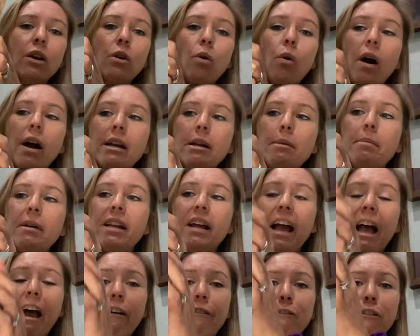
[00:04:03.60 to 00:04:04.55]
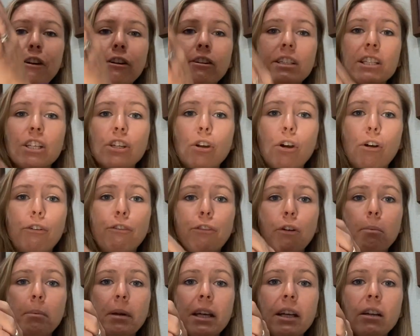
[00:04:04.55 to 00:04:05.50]
quite a bit of effort to go
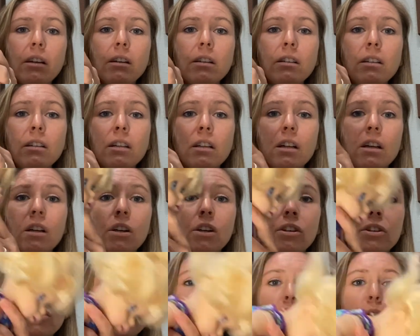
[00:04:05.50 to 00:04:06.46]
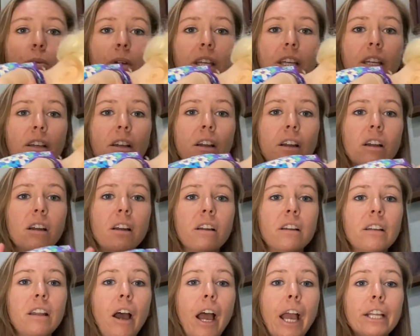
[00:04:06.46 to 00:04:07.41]
from here to here.
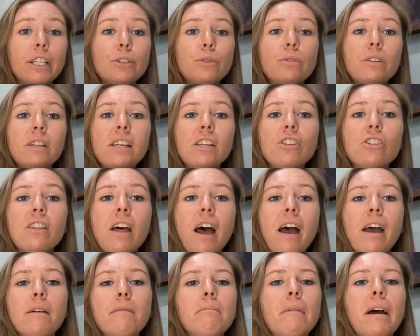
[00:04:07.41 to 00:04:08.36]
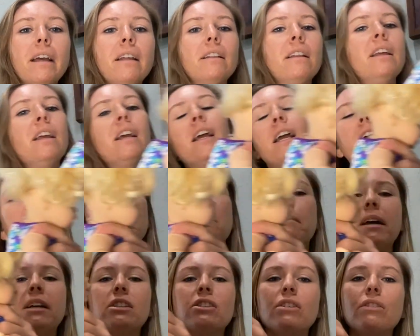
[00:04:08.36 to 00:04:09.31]
Now I do teach that in
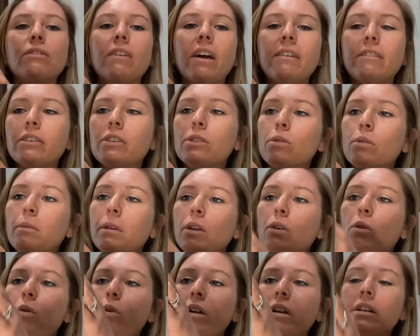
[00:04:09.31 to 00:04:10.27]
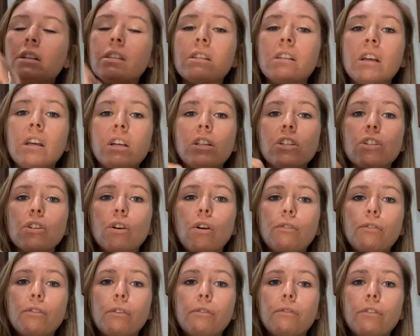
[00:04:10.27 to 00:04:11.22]
my survival swimming course, to go
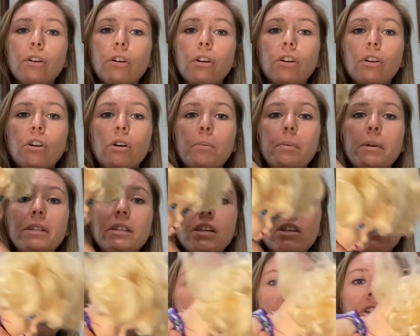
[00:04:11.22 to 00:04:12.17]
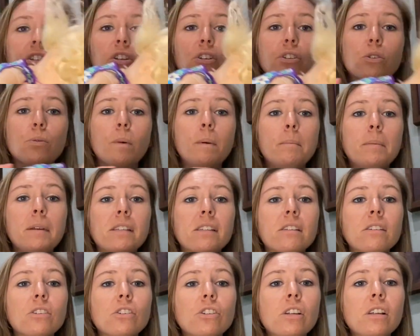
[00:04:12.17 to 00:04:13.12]
from vertical position to swim
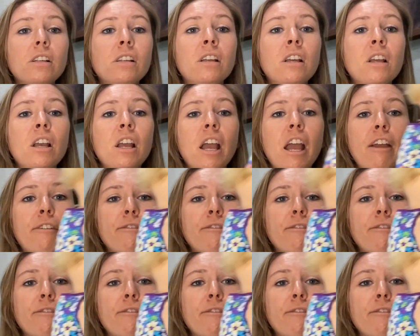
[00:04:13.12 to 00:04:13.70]
position and